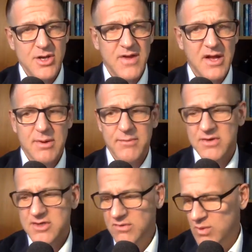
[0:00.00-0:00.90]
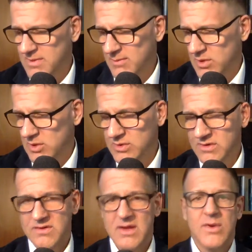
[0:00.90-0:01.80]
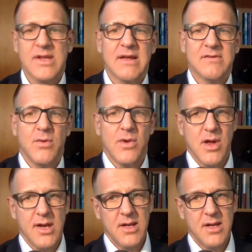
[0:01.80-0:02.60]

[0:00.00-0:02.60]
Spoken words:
Your value proposition is where people are going to look to see what the heck's going on.